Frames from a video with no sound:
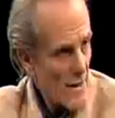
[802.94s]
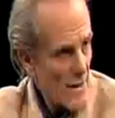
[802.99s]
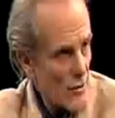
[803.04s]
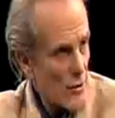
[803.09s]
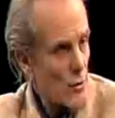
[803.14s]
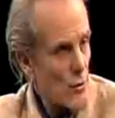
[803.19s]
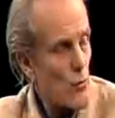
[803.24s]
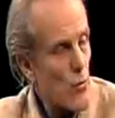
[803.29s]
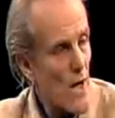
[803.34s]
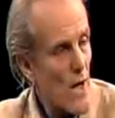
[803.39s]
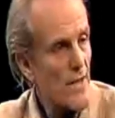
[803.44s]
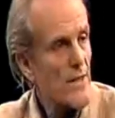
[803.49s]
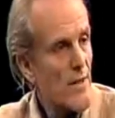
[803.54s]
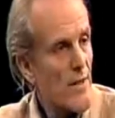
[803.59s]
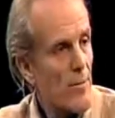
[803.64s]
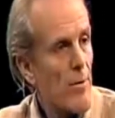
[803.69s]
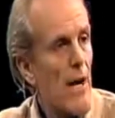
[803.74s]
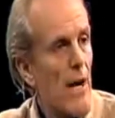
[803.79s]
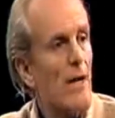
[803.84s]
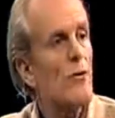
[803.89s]
actually was
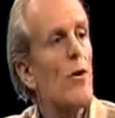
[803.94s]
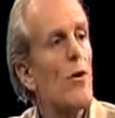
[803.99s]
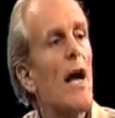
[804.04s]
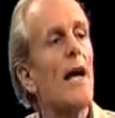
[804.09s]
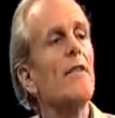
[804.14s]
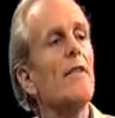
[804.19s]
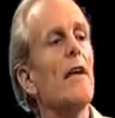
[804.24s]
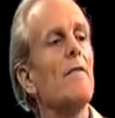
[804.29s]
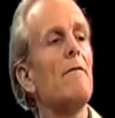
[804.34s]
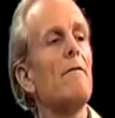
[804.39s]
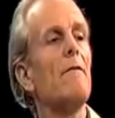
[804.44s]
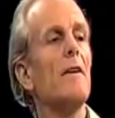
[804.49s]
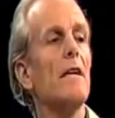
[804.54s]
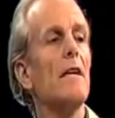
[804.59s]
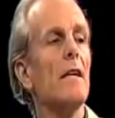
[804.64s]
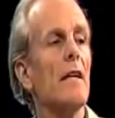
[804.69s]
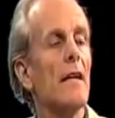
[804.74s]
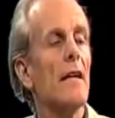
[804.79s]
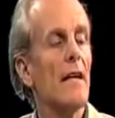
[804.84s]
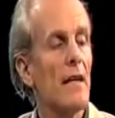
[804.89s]
the problem? You had that
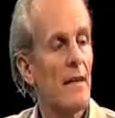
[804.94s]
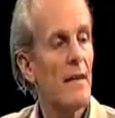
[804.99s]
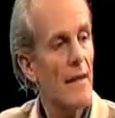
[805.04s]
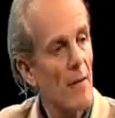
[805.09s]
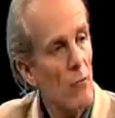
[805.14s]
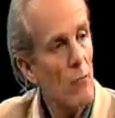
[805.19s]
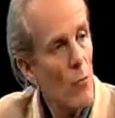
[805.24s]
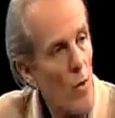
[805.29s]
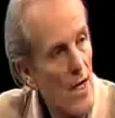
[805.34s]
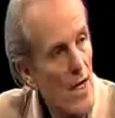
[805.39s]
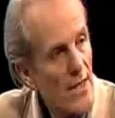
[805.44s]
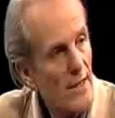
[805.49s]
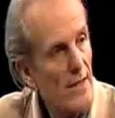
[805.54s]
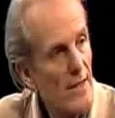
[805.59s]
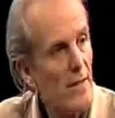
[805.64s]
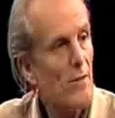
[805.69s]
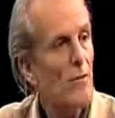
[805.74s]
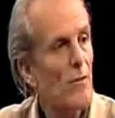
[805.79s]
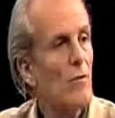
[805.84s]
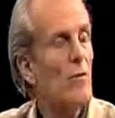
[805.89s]
feeling, and then
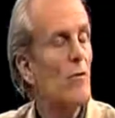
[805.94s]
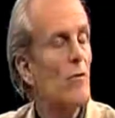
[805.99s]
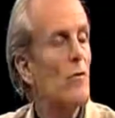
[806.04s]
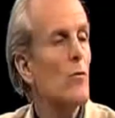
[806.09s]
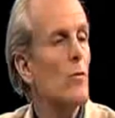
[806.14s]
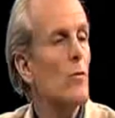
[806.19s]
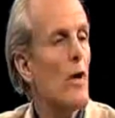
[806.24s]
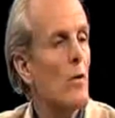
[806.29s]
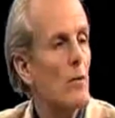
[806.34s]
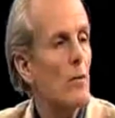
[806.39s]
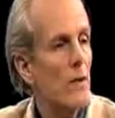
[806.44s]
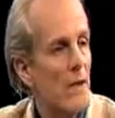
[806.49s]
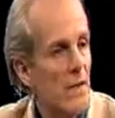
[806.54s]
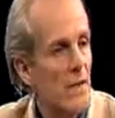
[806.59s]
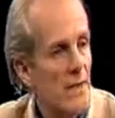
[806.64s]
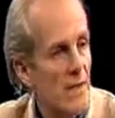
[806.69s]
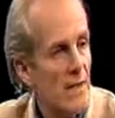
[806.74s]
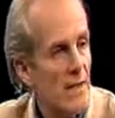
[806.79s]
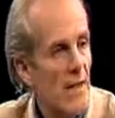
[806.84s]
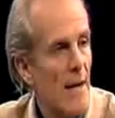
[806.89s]
what were the
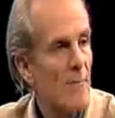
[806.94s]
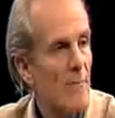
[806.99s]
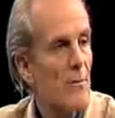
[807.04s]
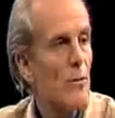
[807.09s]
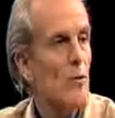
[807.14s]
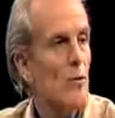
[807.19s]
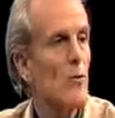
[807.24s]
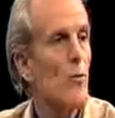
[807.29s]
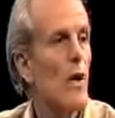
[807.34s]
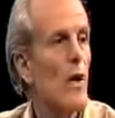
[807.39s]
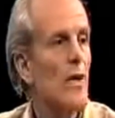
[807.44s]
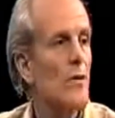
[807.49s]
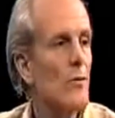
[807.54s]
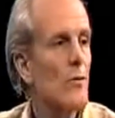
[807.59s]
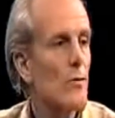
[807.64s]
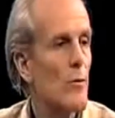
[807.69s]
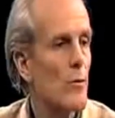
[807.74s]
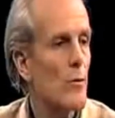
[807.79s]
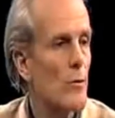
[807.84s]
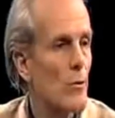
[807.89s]
steps you
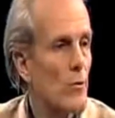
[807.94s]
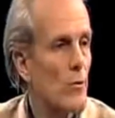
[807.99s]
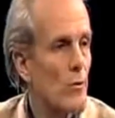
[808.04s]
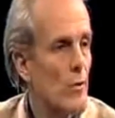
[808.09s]
went through?